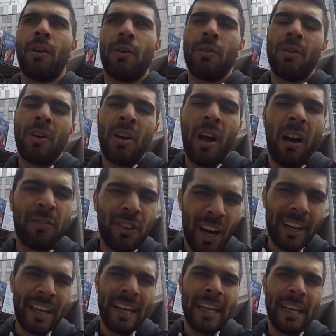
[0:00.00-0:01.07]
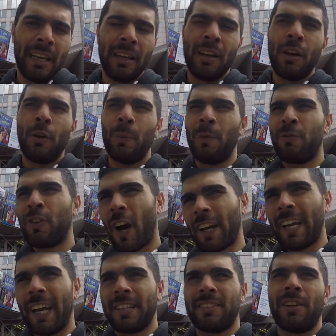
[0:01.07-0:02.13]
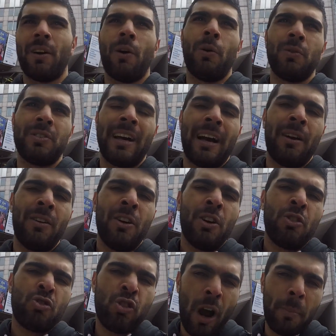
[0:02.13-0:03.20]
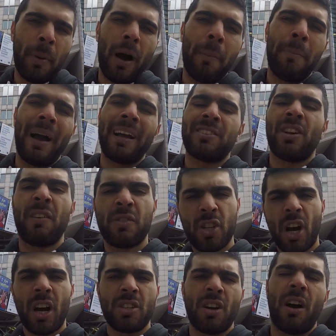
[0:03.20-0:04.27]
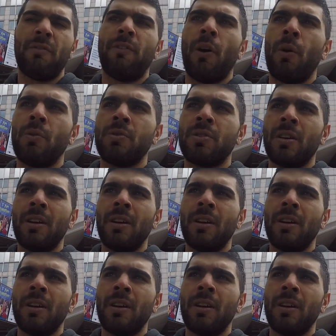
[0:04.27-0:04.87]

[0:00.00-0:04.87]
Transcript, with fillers: though, I've got to eat, we've got to get to the hotel, drop our bags off, charge our phones.